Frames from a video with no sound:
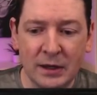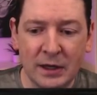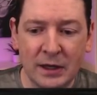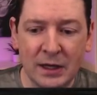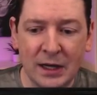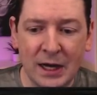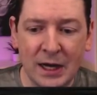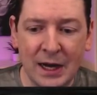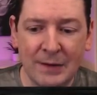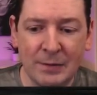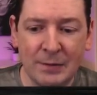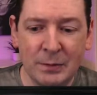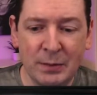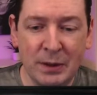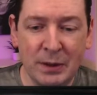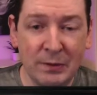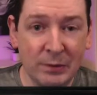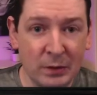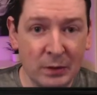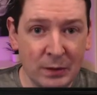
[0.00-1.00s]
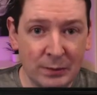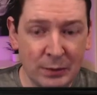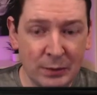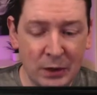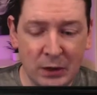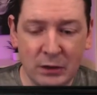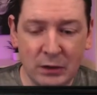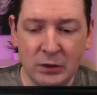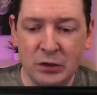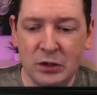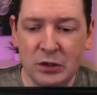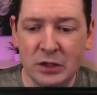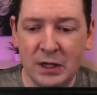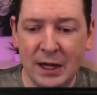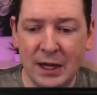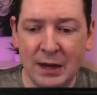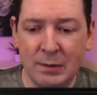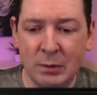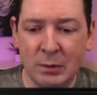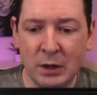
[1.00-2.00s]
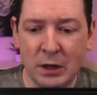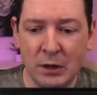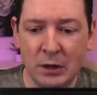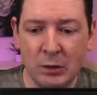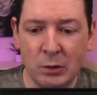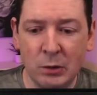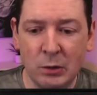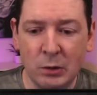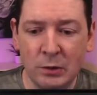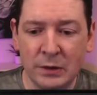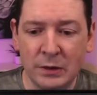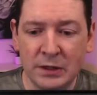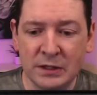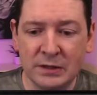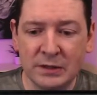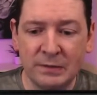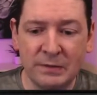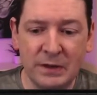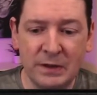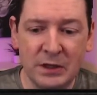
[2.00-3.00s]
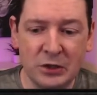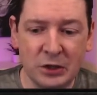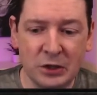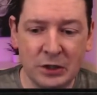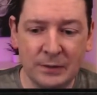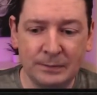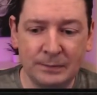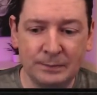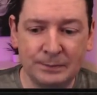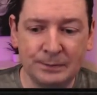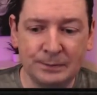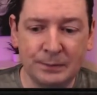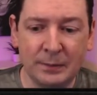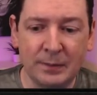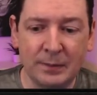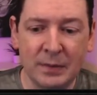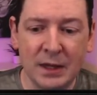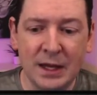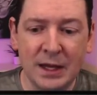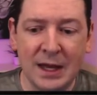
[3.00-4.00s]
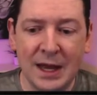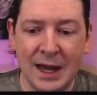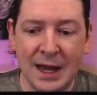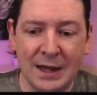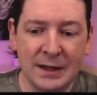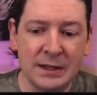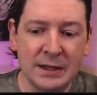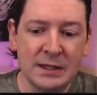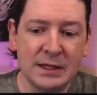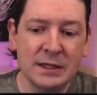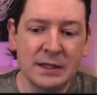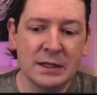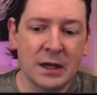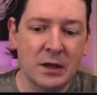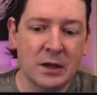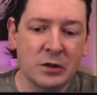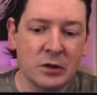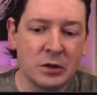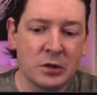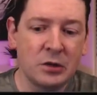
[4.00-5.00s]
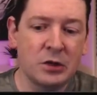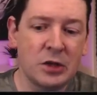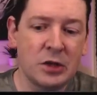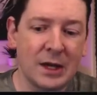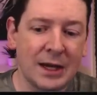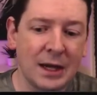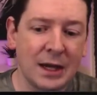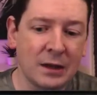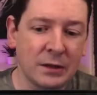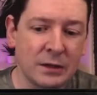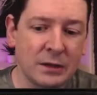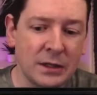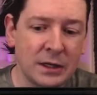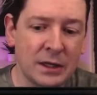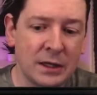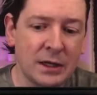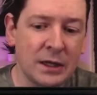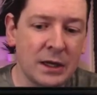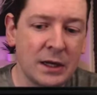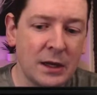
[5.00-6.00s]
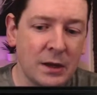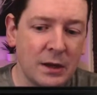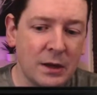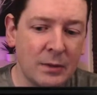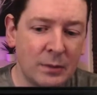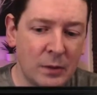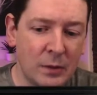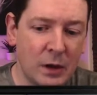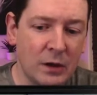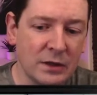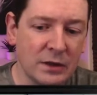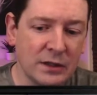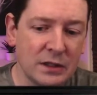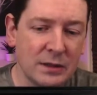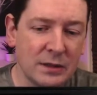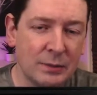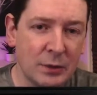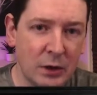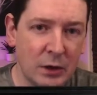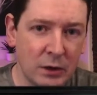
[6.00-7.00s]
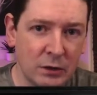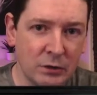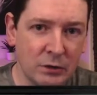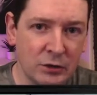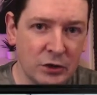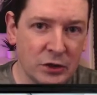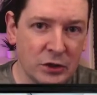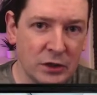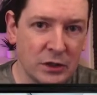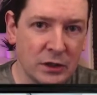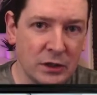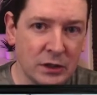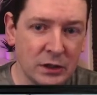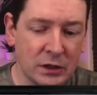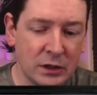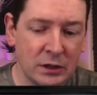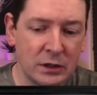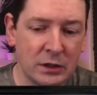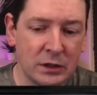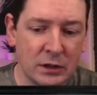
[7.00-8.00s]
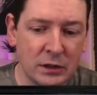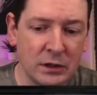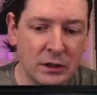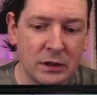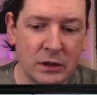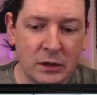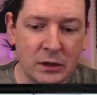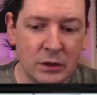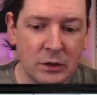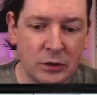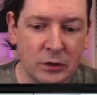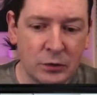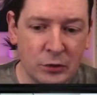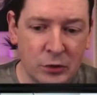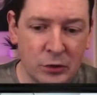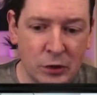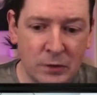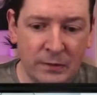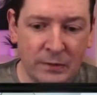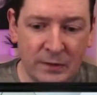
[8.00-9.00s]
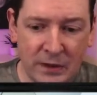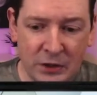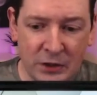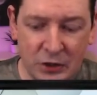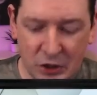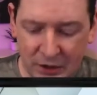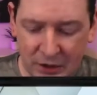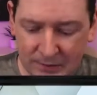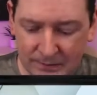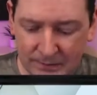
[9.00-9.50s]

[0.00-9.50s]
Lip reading: -b for the branch, and we're going to call this feature. And this is going to check out the master branch to feature.